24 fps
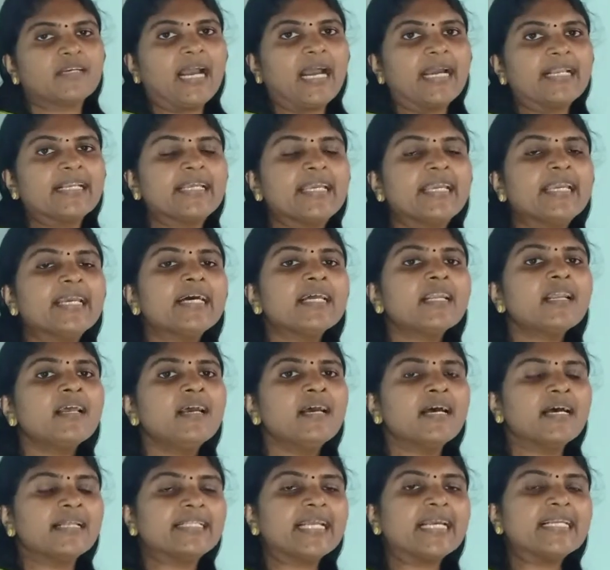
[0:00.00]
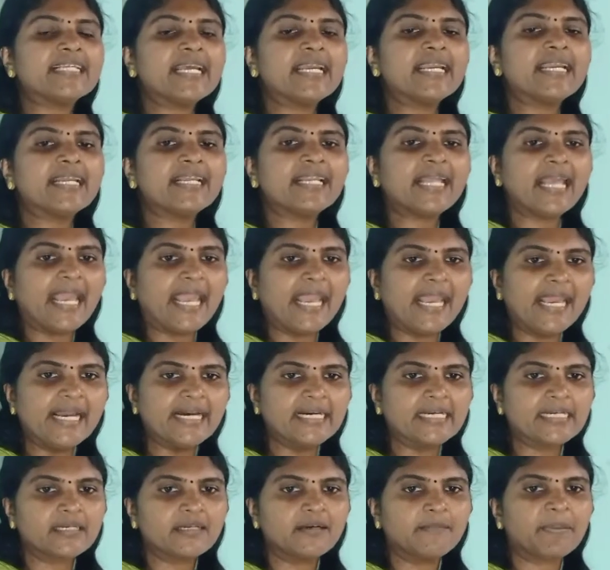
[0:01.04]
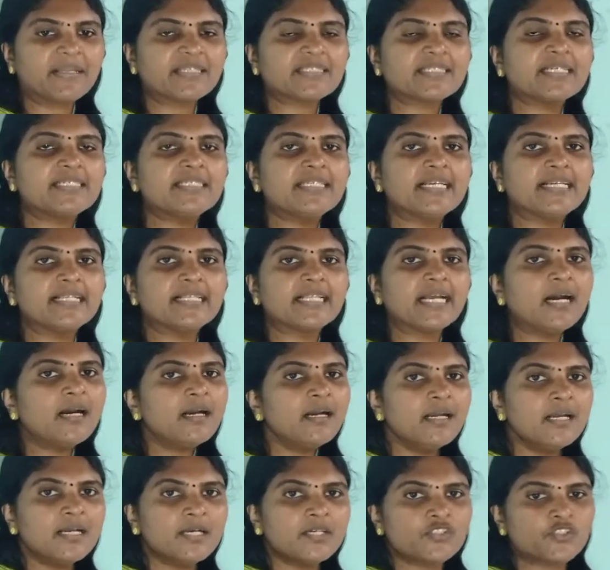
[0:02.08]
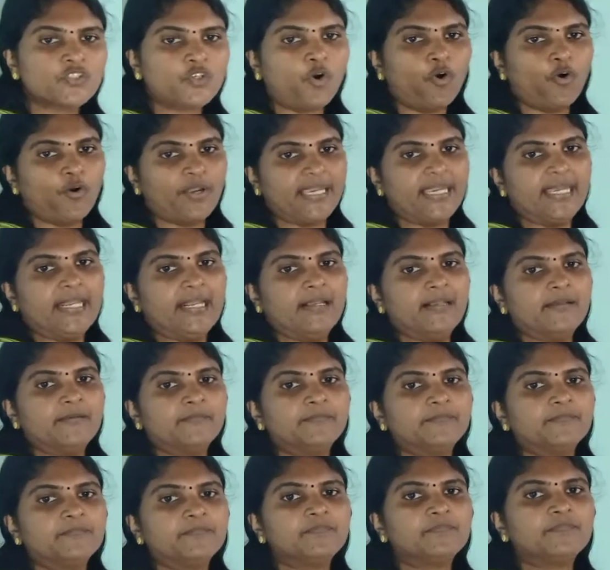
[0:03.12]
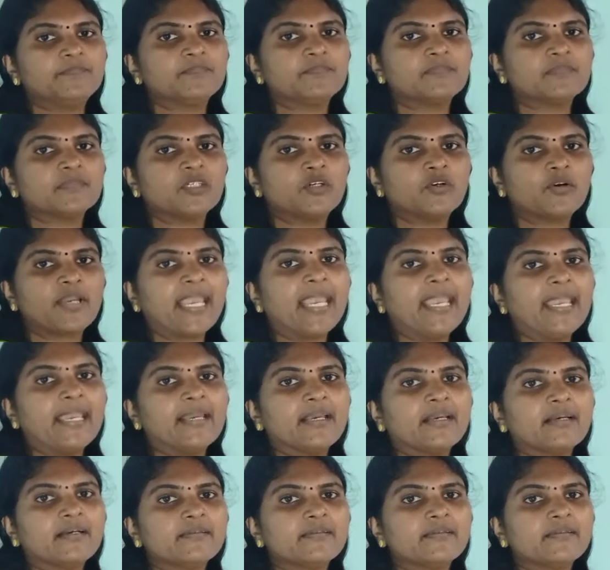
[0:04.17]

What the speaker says: And here they take in air present in the soil. Okay.